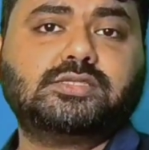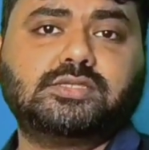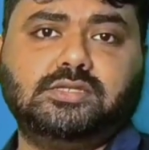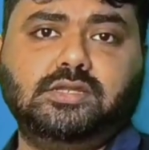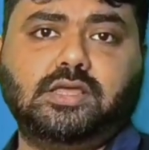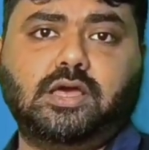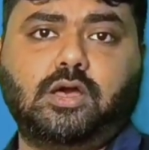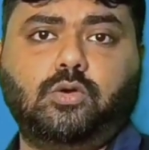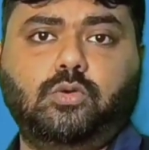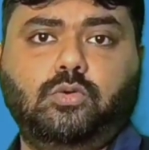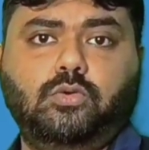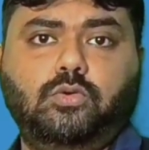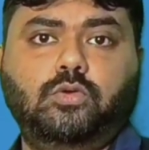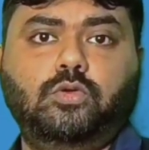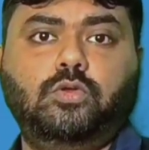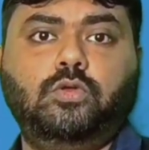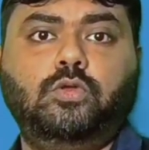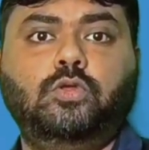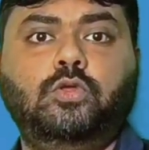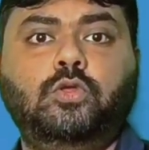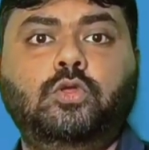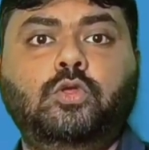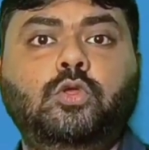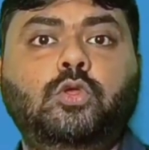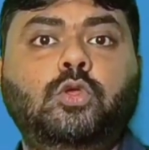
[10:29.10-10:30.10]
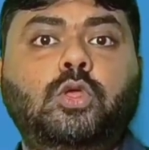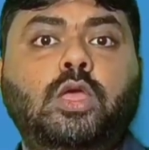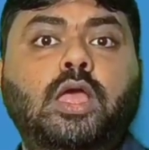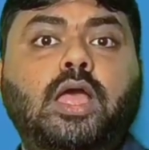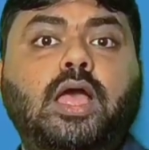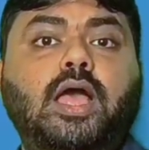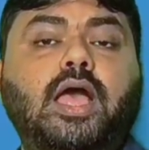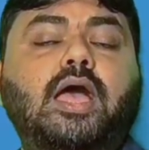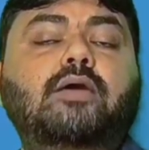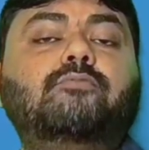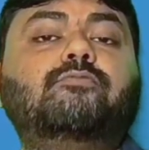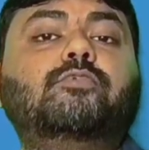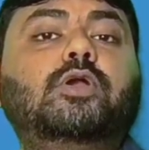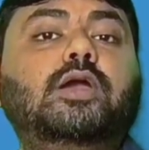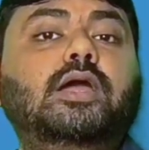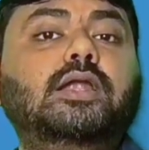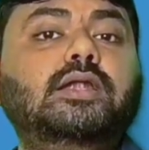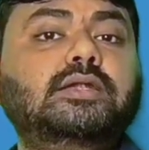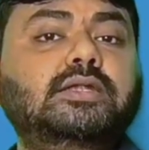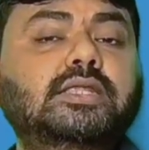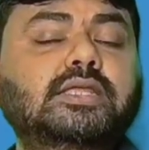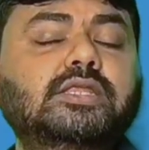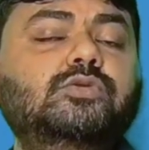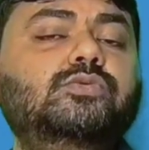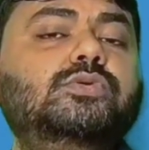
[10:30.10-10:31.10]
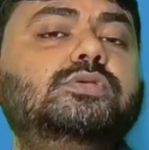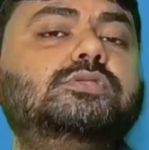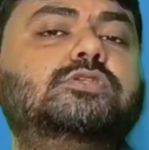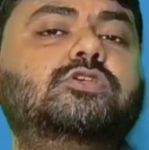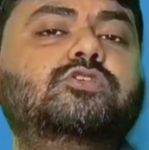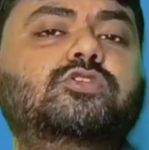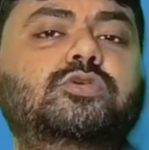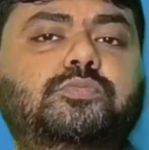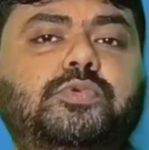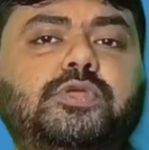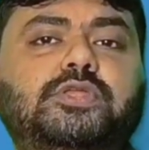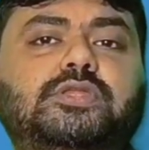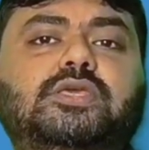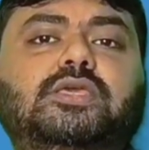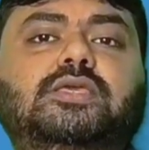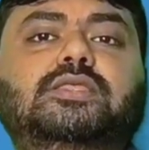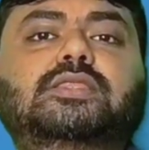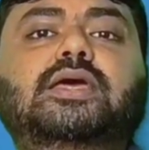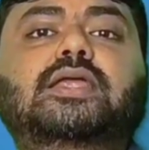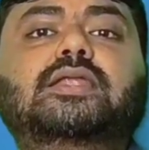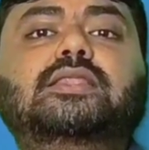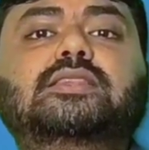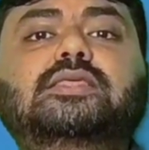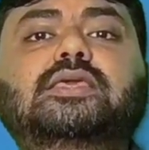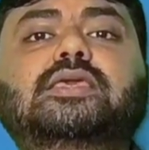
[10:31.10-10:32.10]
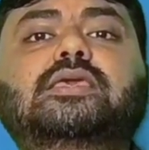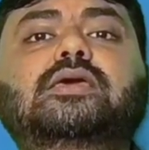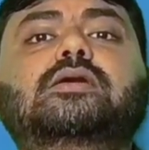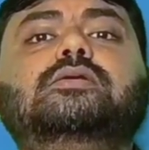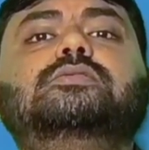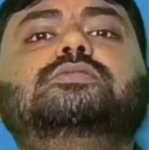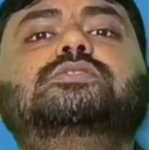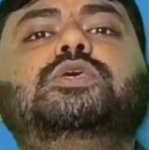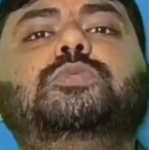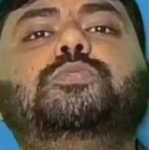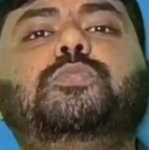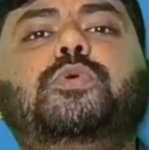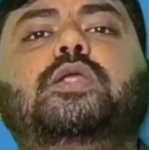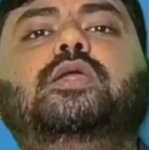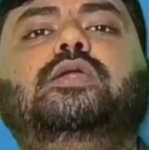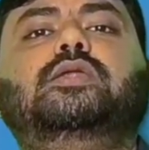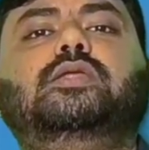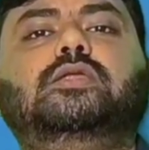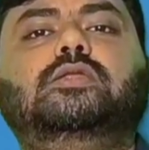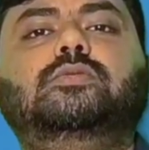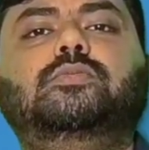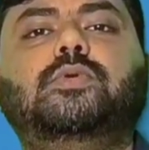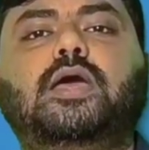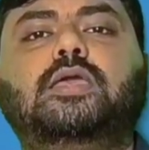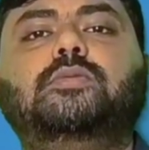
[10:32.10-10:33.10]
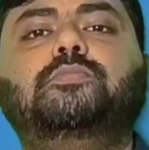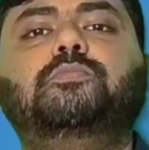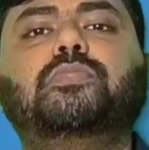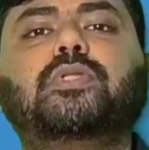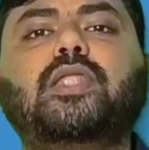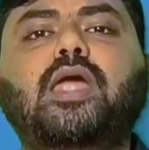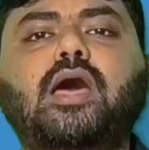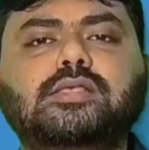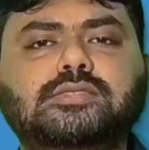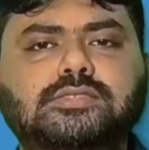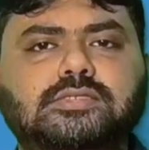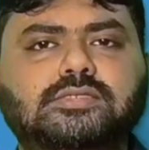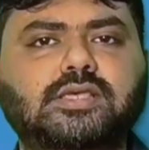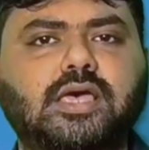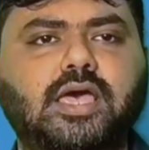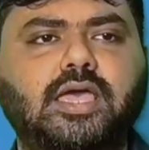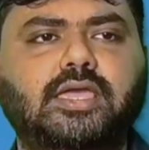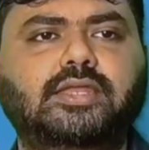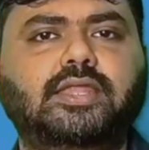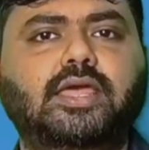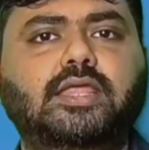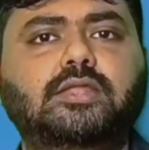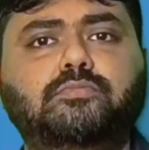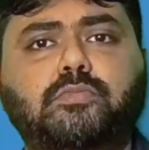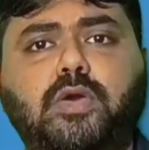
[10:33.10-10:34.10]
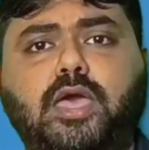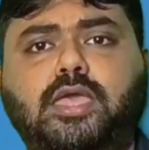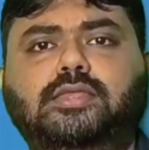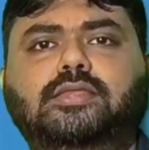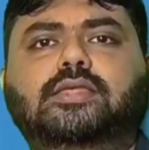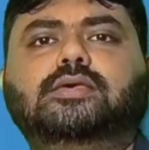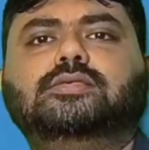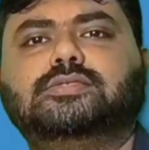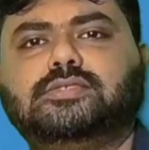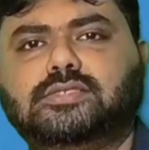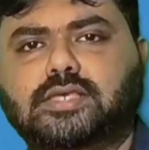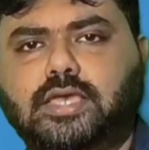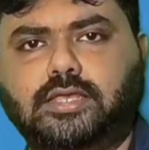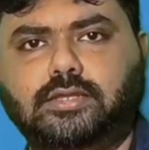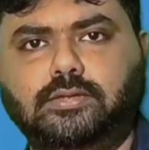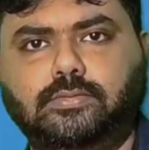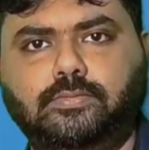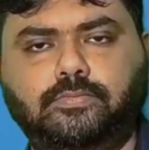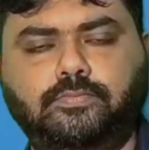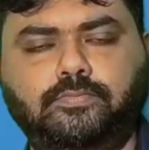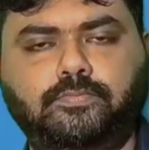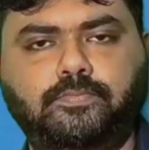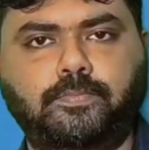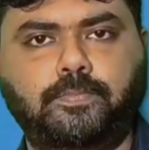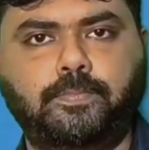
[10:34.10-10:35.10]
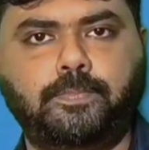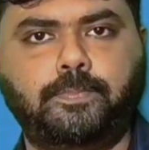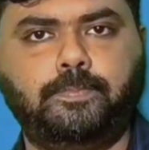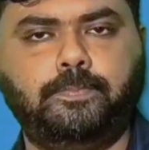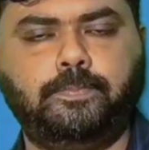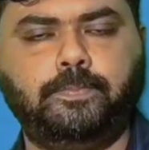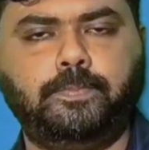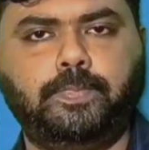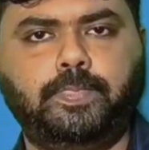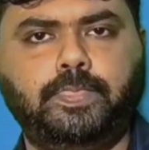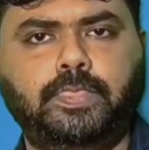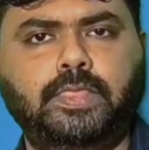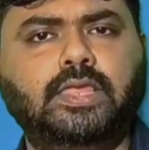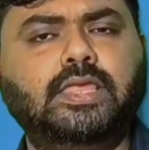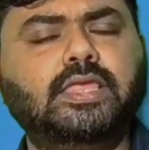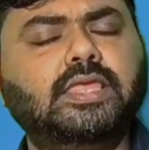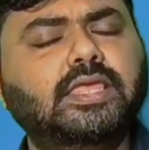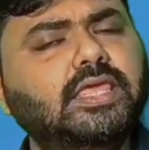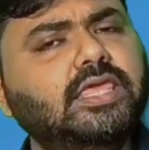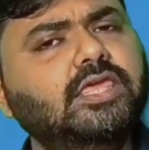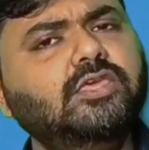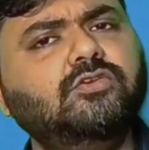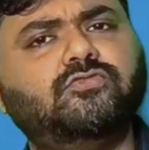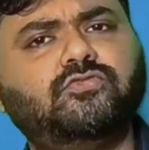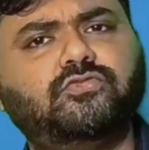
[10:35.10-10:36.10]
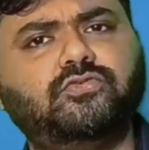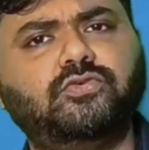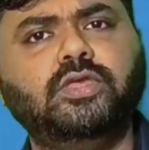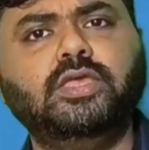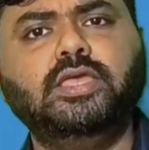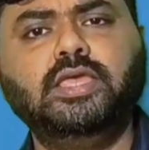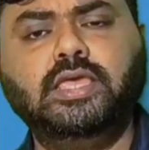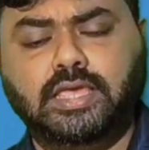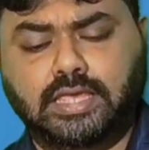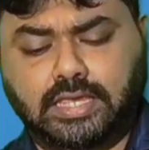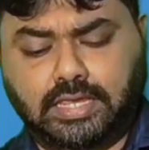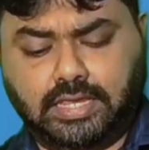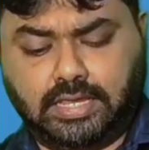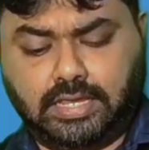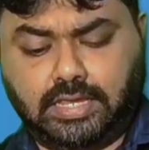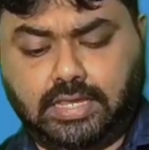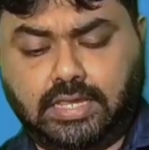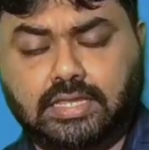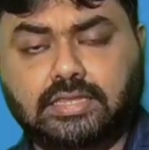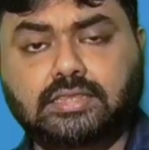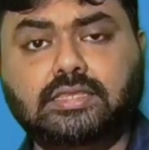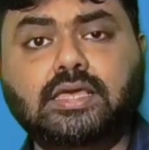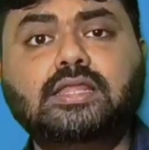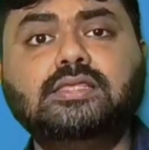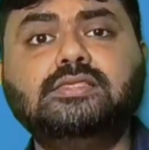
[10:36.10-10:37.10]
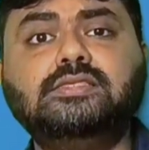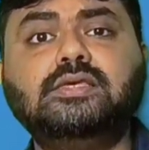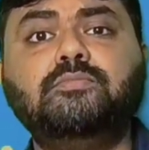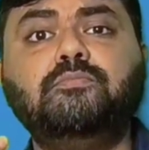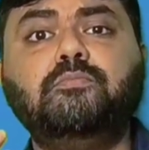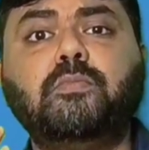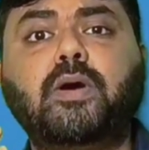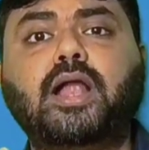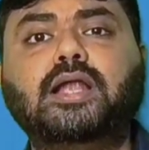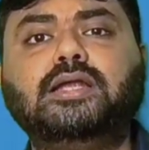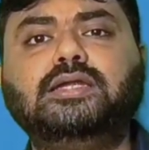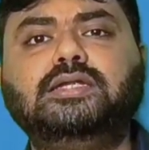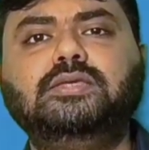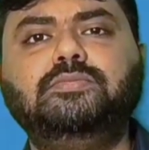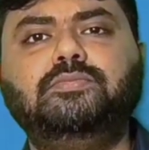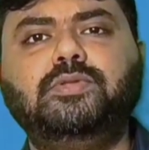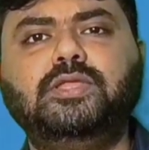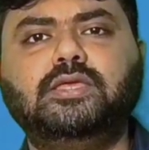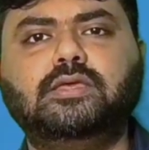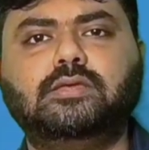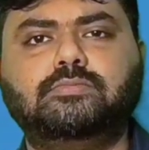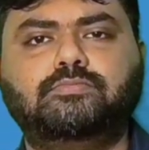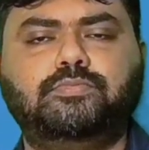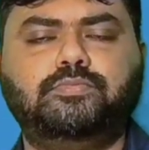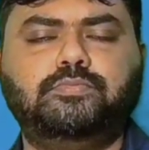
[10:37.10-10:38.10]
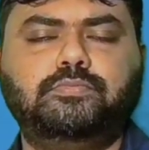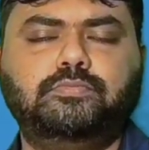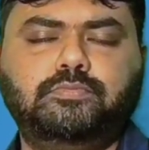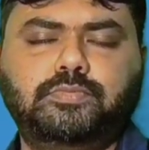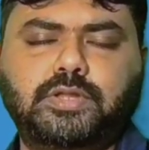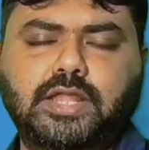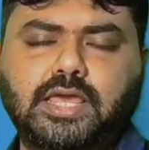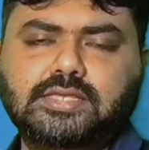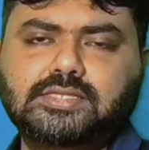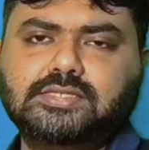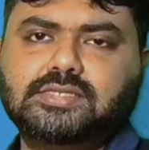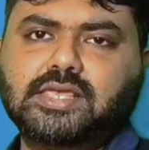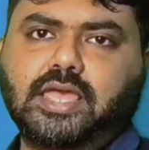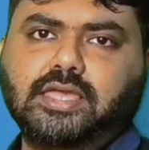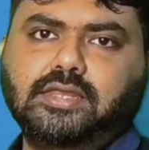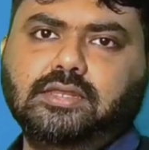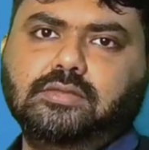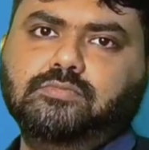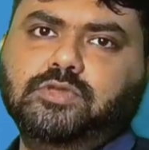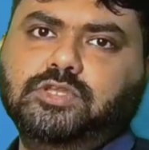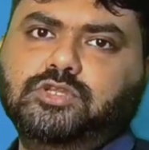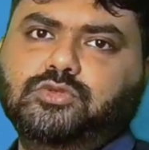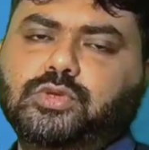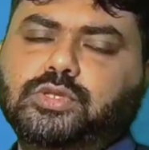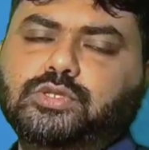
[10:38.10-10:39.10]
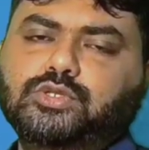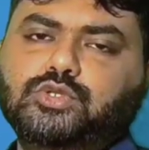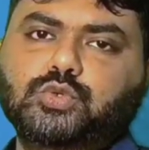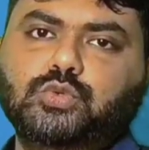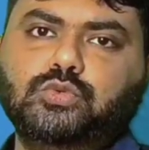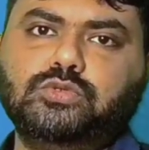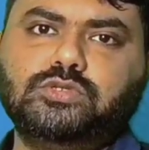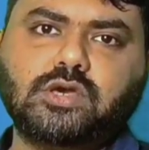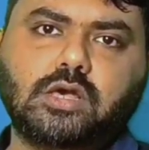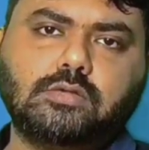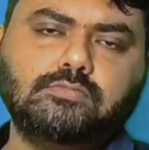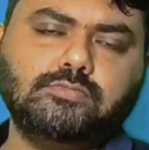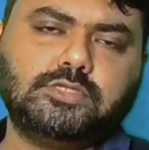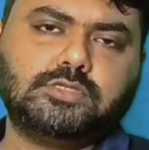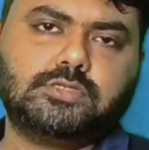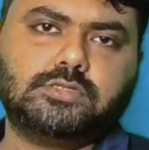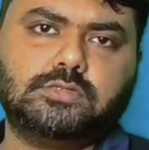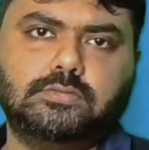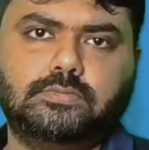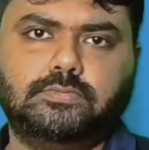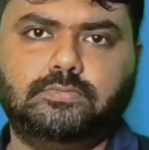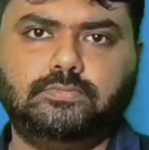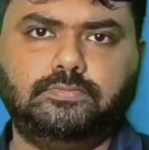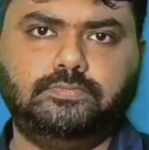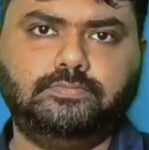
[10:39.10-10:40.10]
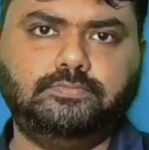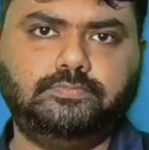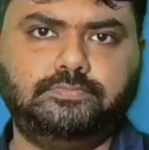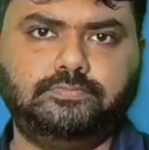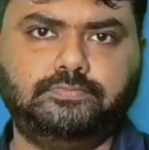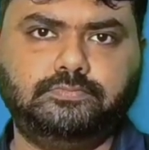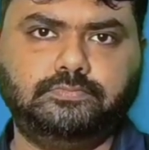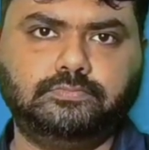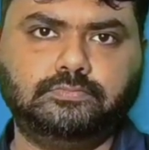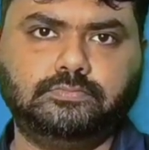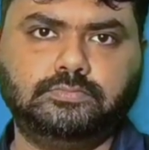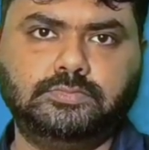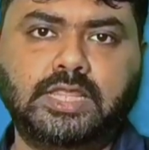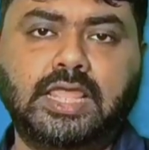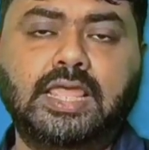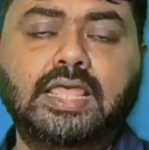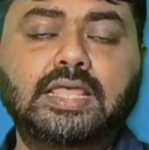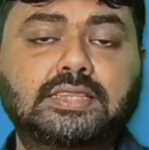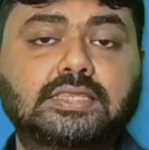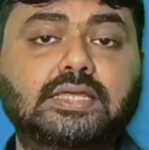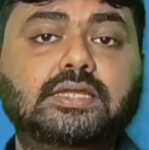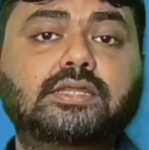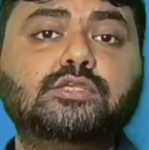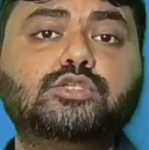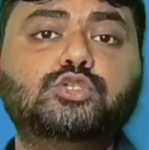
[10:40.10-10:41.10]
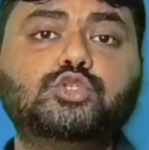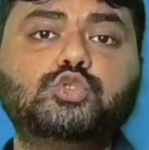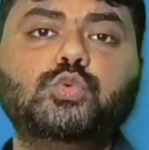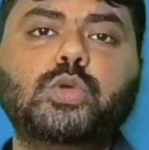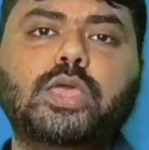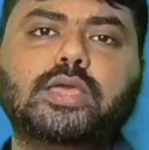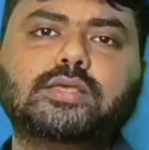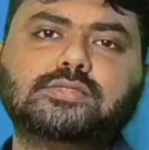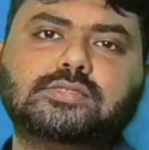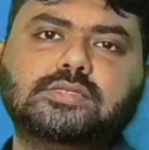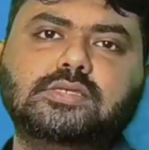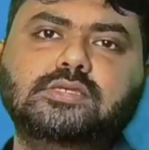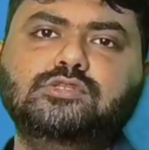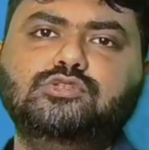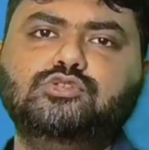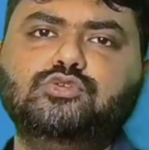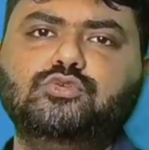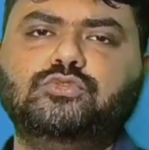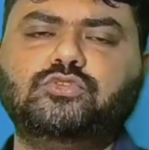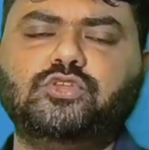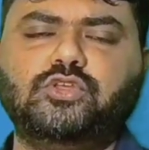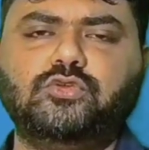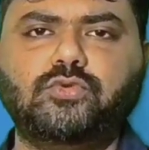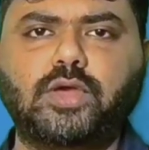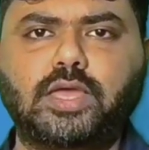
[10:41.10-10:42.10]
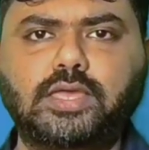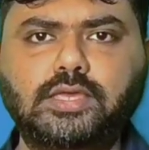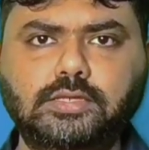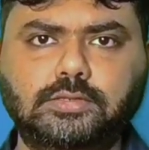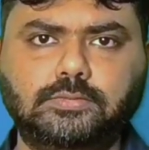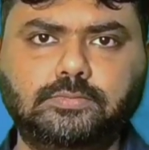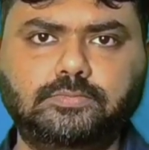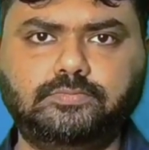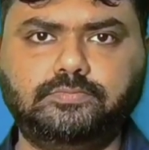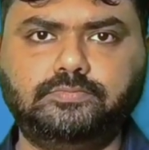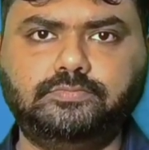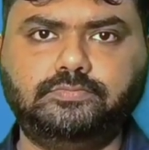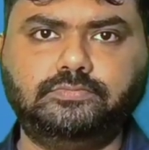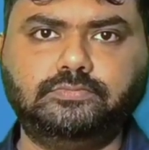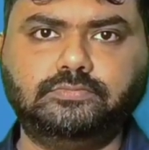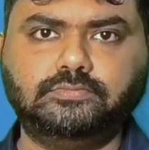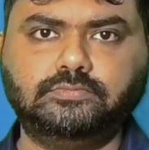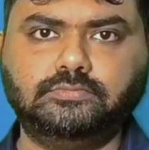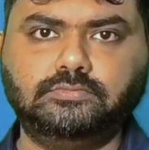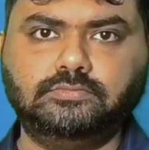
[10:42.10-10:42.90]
just now, I'm continuously repeating that they are separated by plus sign and minus sign. If there is a multiply sign between two terms, that is 2x into 3y.